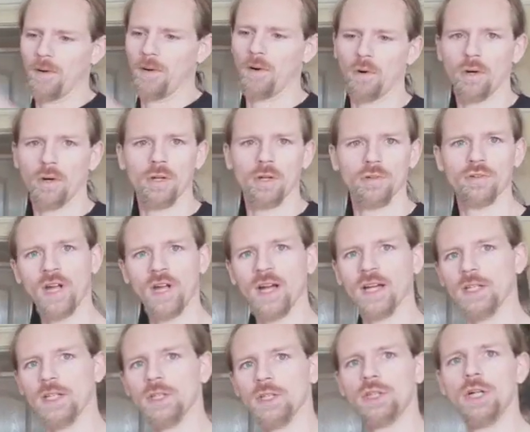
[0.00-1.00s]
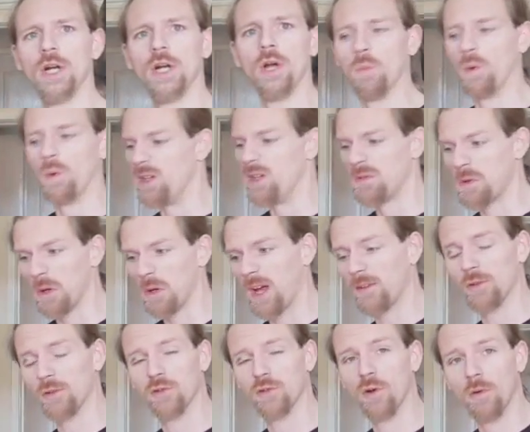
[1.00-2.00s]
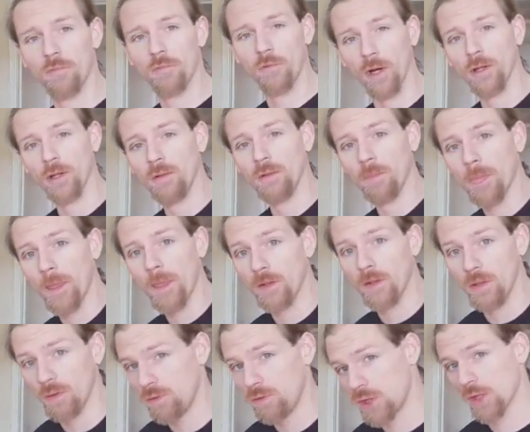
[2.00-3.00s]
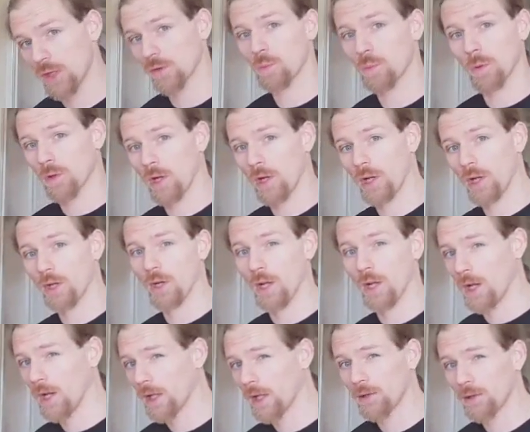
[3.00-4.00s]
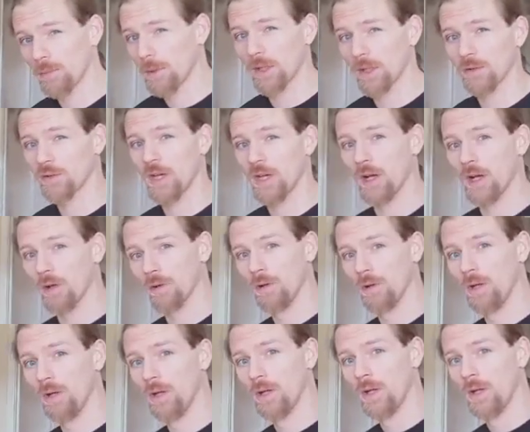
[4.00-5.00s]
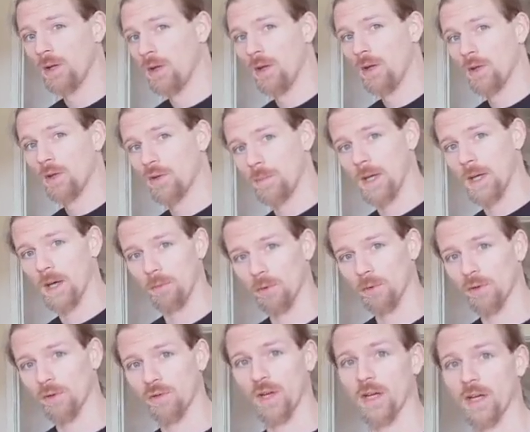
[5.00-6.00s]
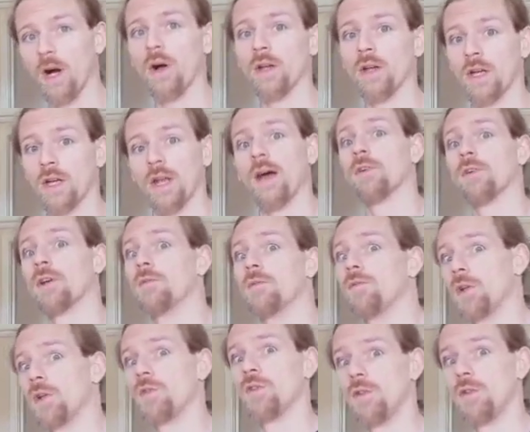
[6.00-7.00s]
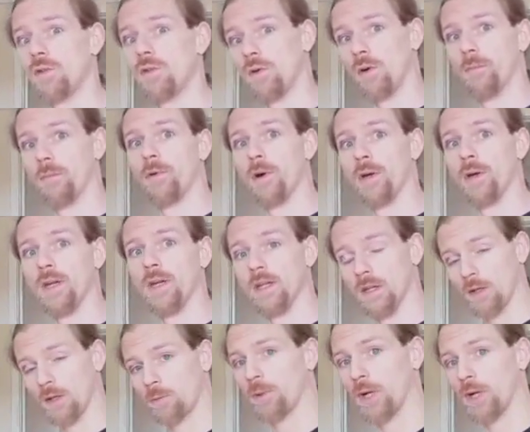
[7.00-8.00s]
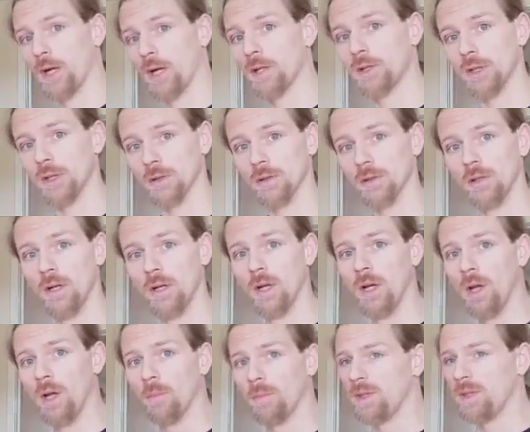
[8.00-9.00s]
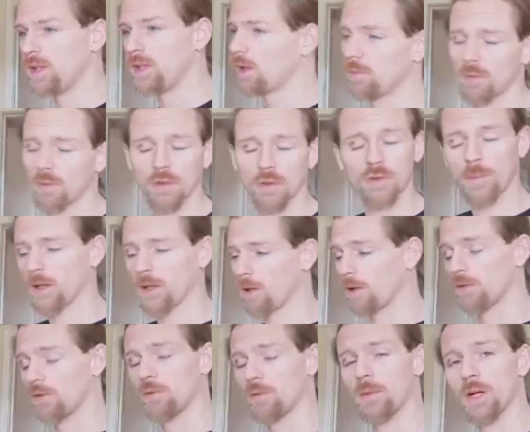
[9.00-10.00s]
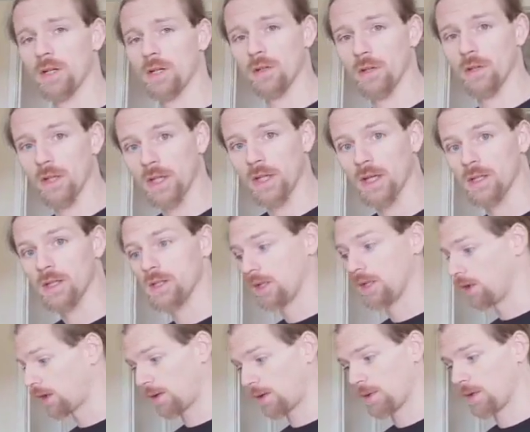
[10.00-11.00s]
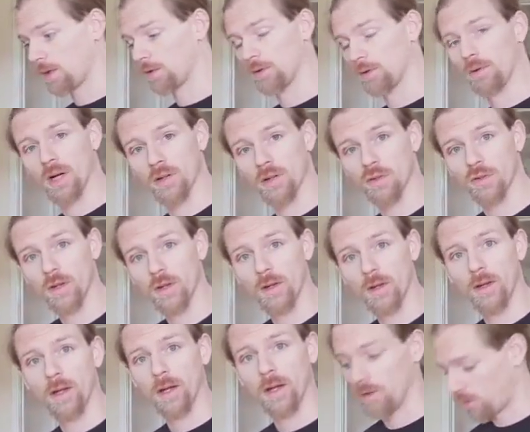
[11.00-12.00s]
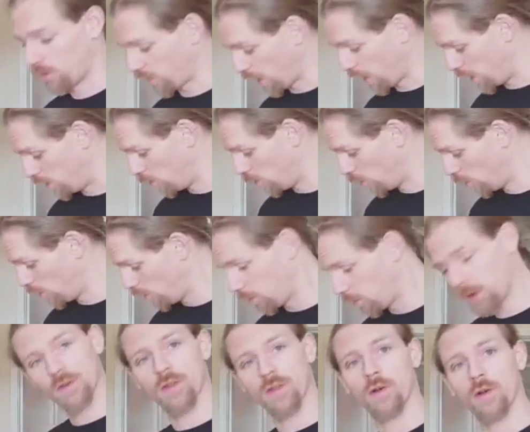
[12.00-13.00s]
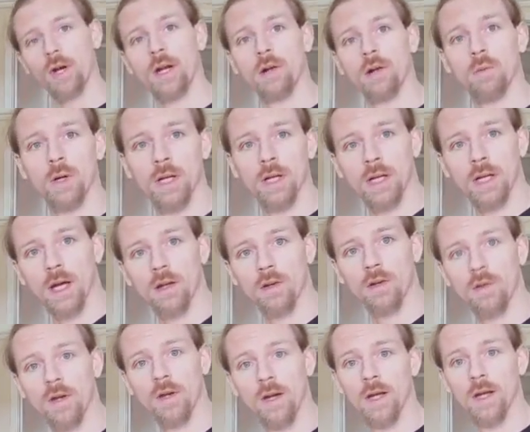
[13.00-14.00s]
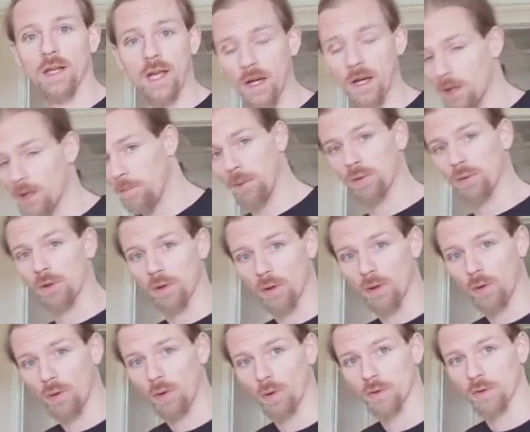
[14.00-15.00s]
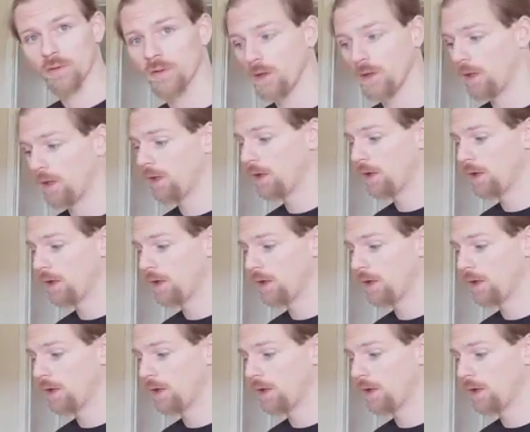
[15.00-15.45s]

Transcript: or on stage where you've got to have a sword fight, and you just want to learn a little bit of skill to be able to say, I can have a convincing sword fight in this production, but you don't want to spend loads of money on the kit. You can come along to us and say, when's the training weekend? Can I book a course?